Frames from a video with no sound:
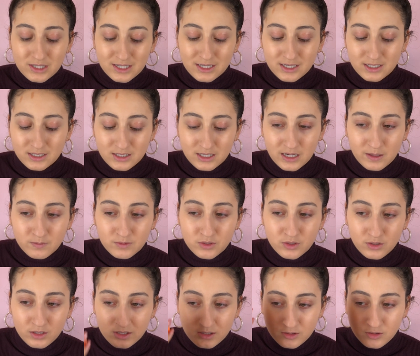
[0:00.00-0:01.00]
side at a time.
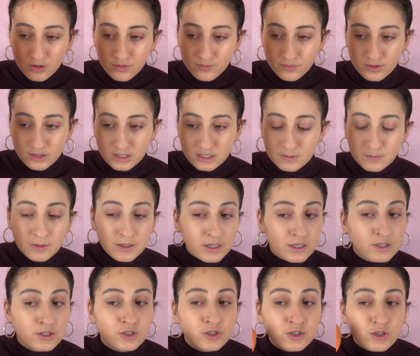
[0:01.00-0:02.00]
So let's start off with the
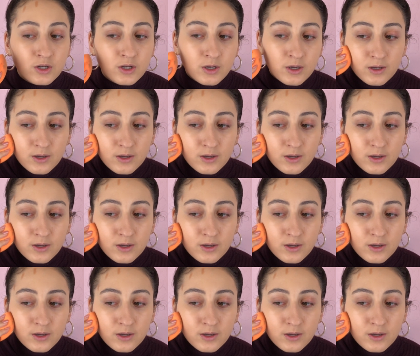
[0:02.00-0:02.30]
sponge.